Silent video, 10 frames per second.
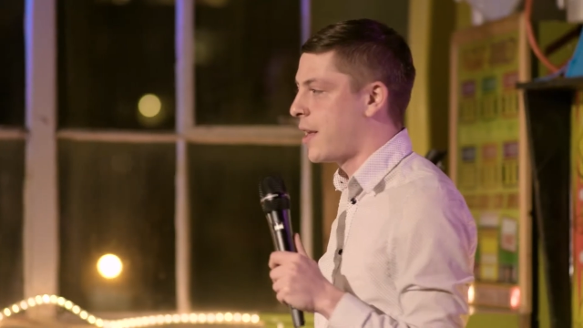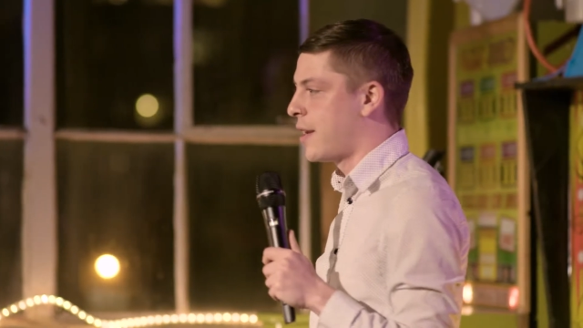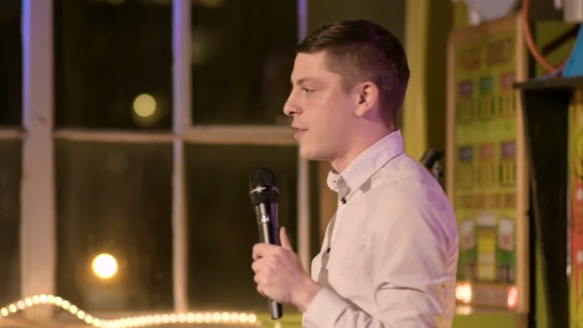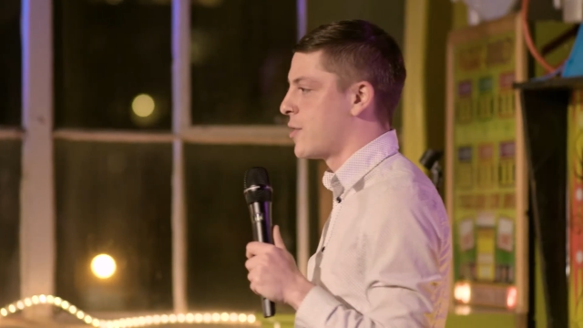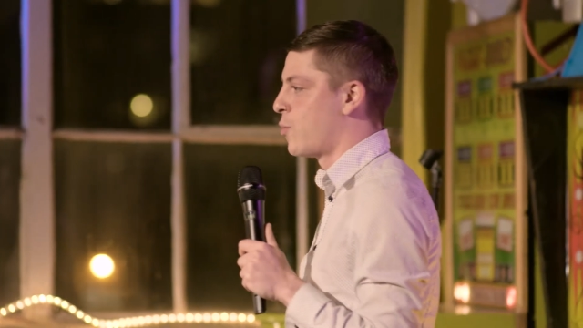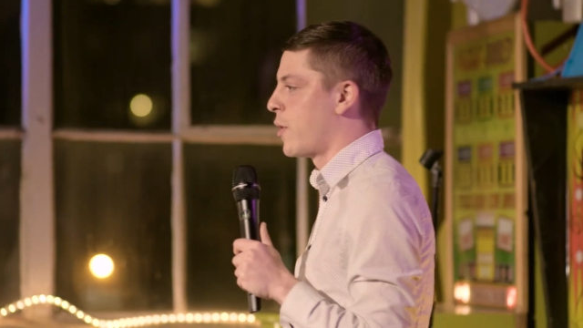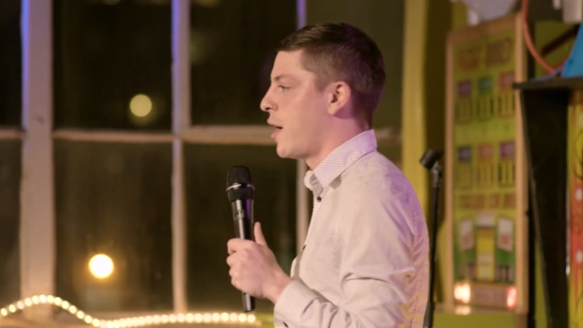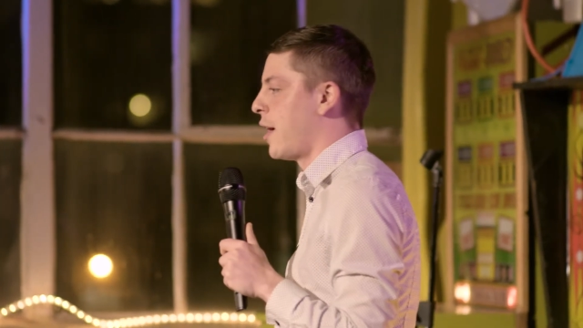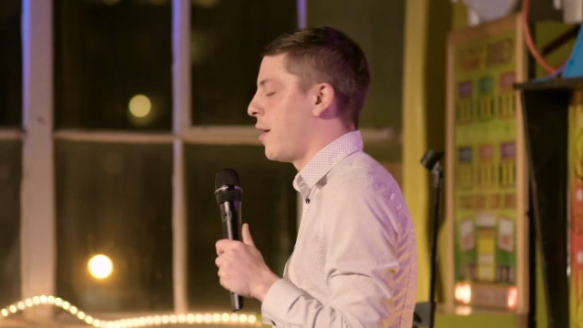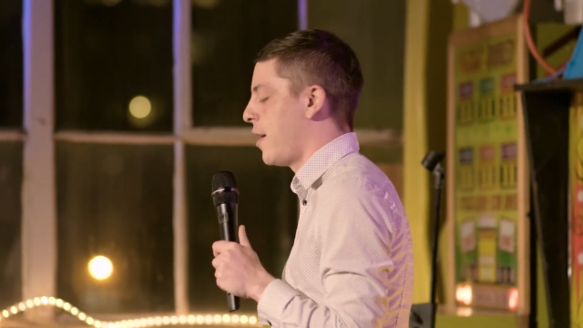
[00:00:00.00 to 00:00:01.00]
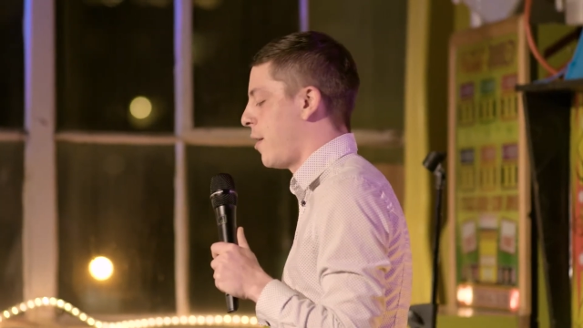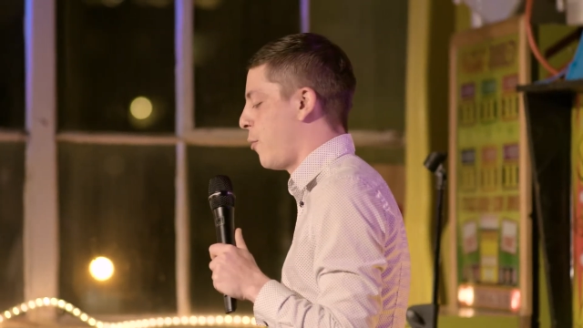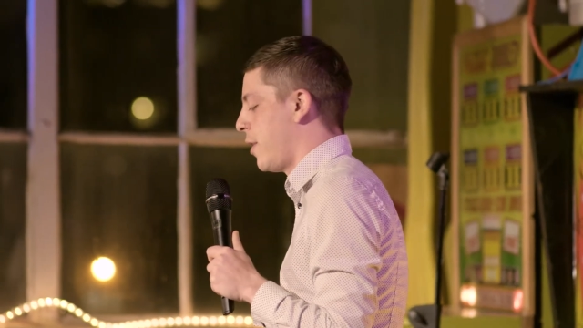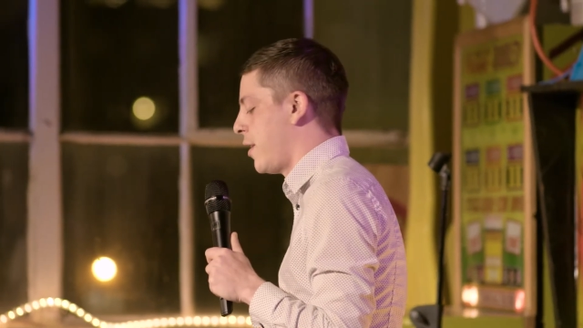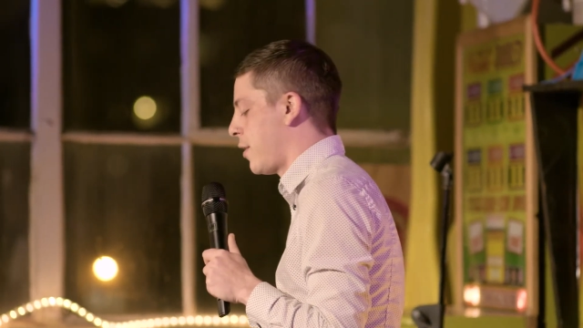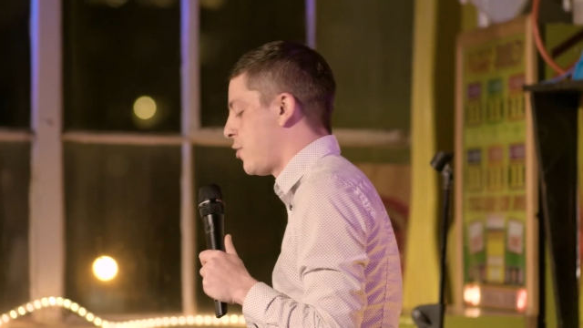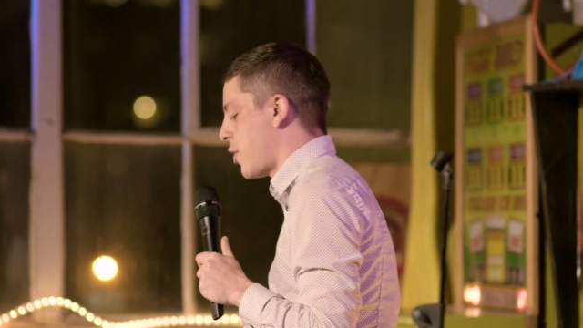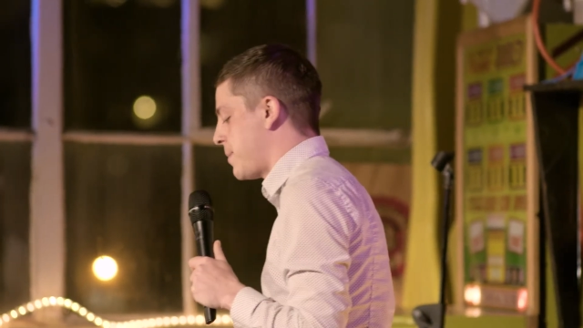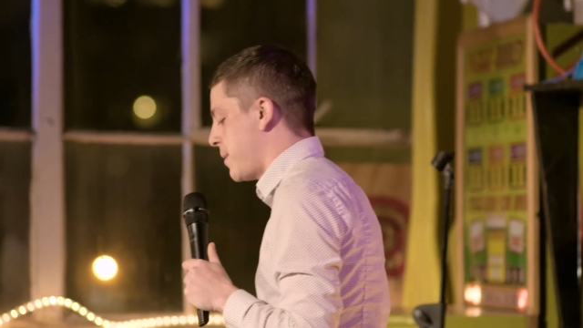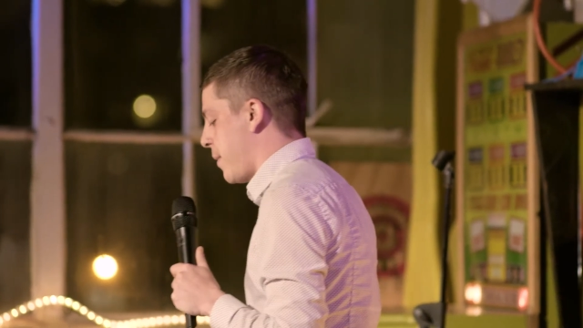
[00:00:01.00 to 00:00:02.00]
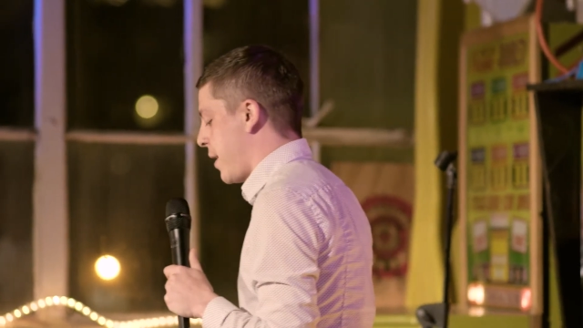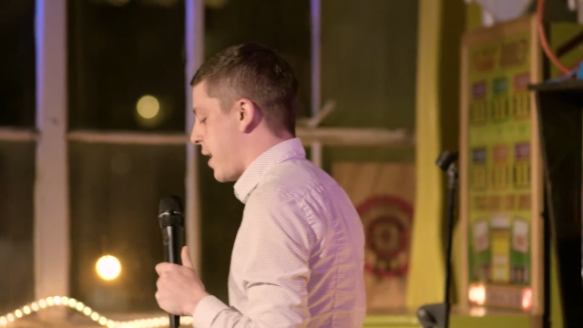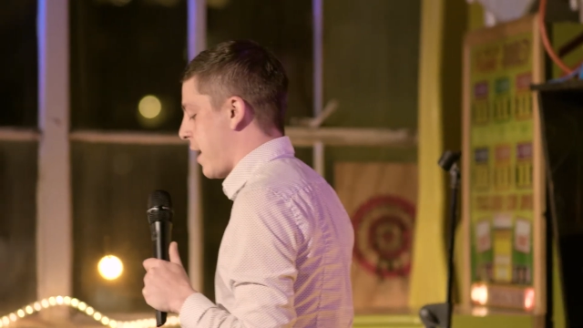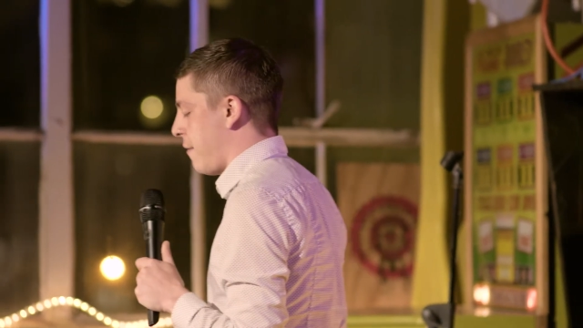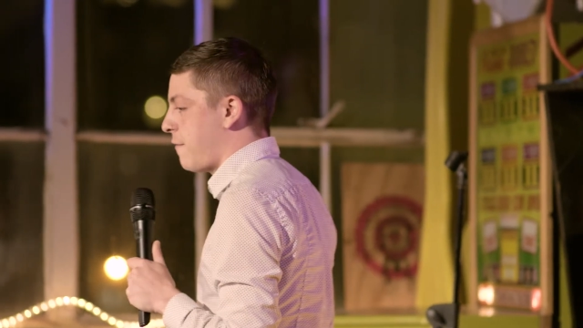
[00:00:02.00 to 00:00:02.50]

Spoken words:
in here is willing to drop some money on.